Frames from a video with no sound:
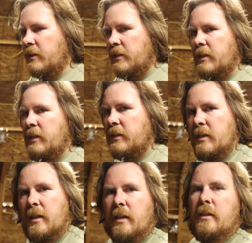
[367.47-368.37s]
to thing to
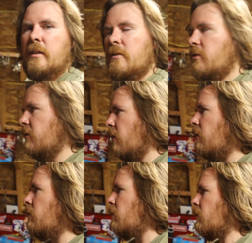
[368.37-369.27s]
thing
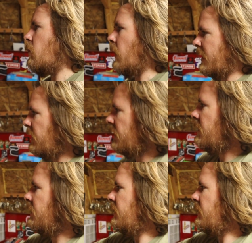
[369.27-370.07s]
so quickly